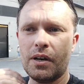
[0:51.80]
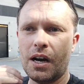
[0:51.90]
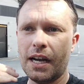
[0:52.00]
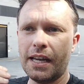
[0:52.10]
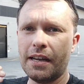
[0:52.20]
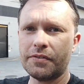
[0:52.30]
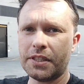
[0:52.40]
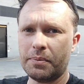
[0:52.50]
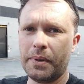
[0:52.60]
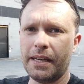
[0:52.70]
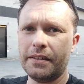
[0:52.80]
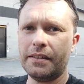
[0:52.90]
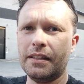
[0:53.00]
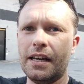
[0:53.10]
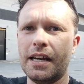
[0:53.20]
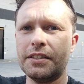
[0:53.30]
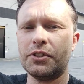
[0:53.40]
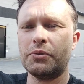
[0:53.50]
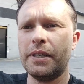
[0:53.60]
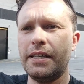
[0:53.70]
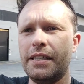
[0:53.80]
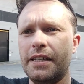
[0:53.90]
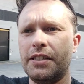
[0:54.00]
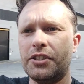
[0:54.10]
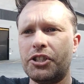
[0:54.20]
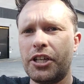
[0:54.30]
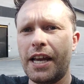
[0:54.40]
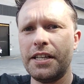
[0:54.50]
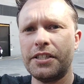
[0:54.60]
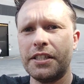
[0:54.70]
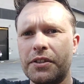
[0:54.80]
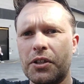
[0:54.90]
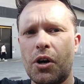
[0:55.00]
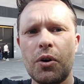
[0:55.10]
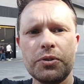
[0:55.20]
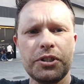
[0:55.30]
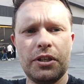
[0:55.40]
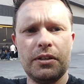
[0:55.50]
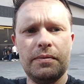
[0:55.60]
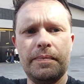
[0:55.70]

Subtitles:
I have spent the last 3 years changing the culture